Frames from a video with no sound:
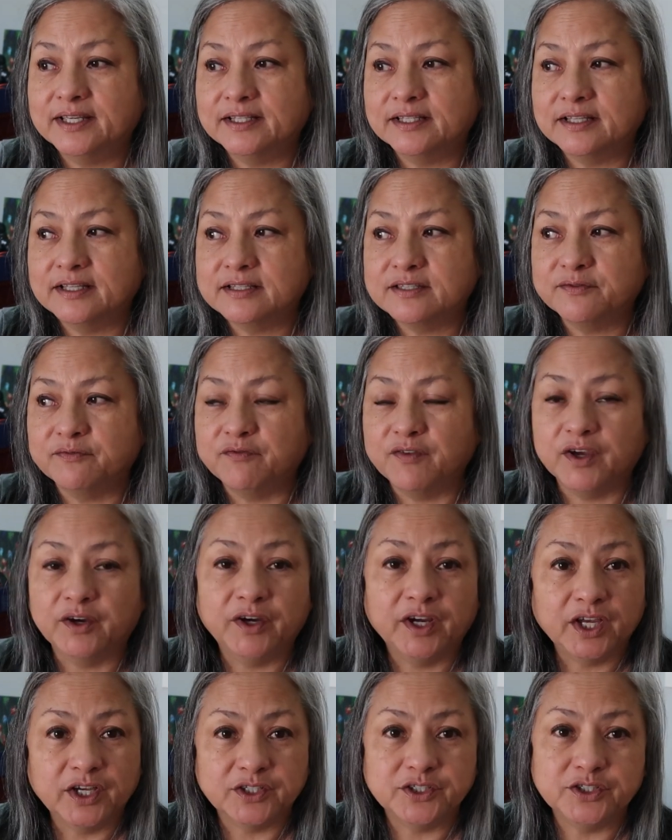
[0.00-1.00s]
It, it's
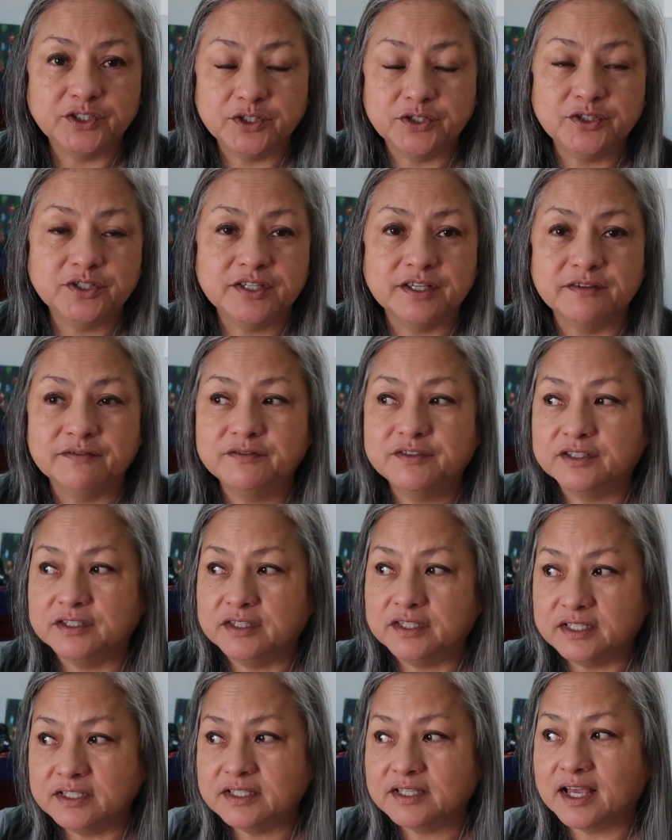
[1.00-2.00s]
very conducive to
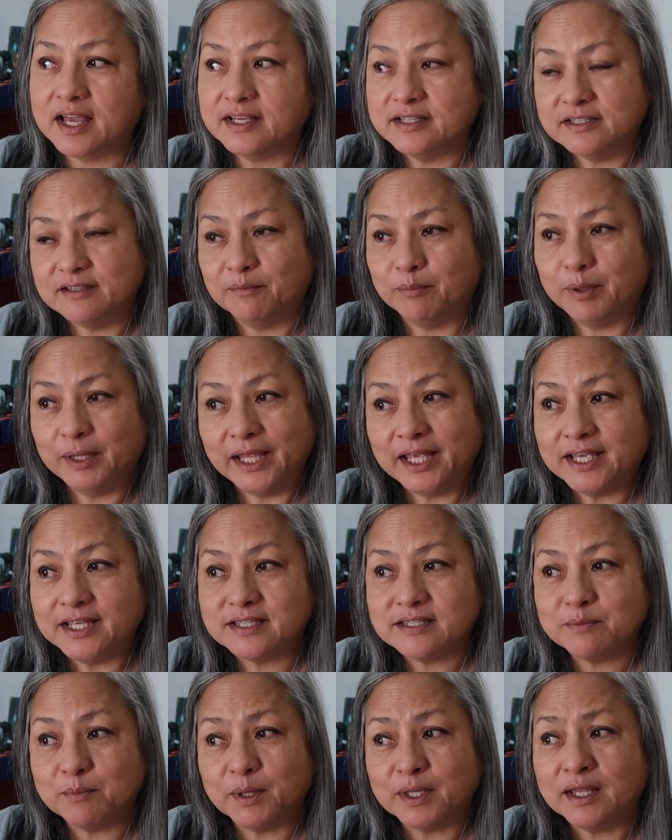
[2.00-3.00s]
these kinds of
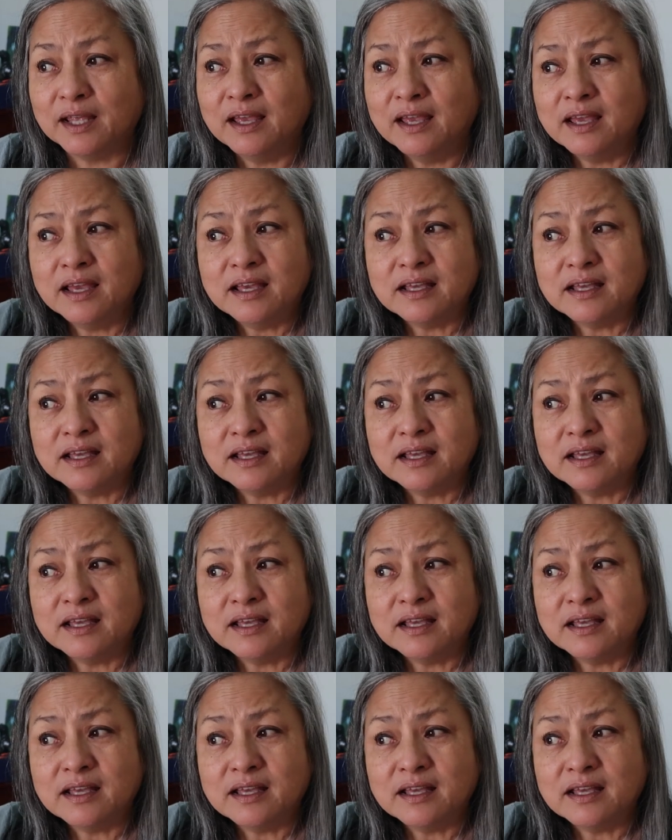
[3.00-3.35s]
plants, but